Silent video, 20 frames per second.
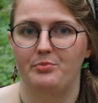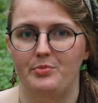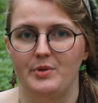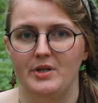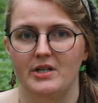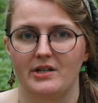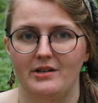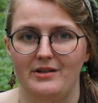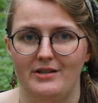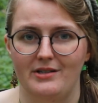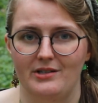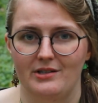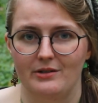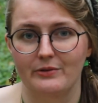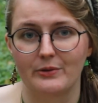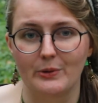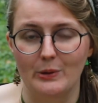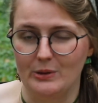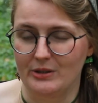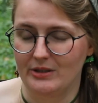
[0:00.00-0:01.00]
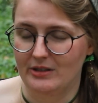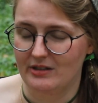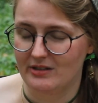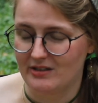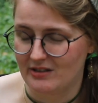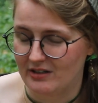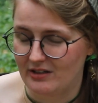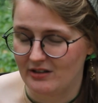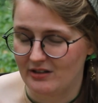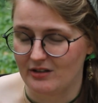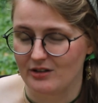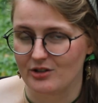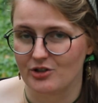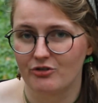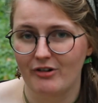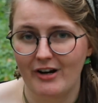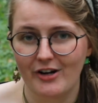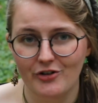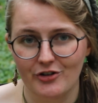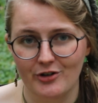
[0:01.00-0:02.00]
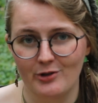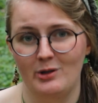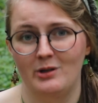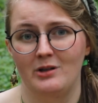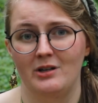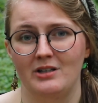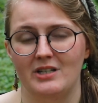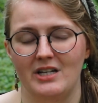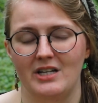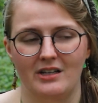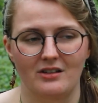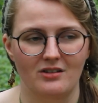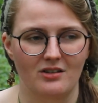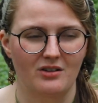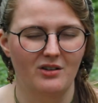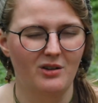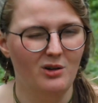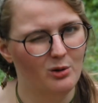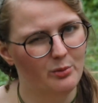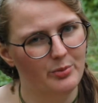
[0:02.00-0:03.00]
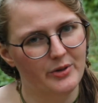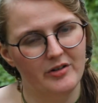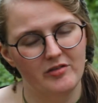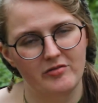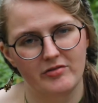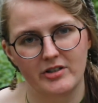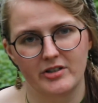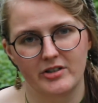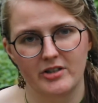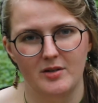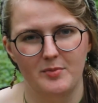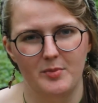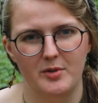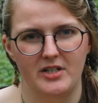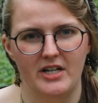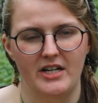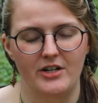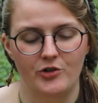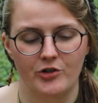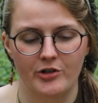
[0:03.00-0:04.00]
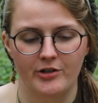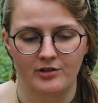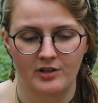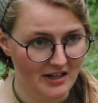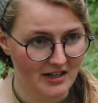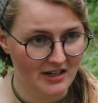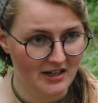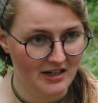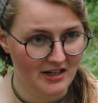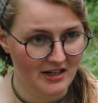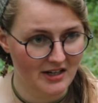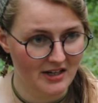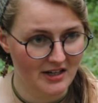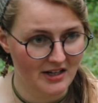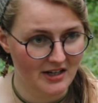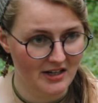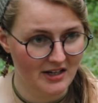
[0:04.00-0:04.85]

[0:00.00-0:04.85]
because of course it is an illustration and it takes a little bit of interpretation, but I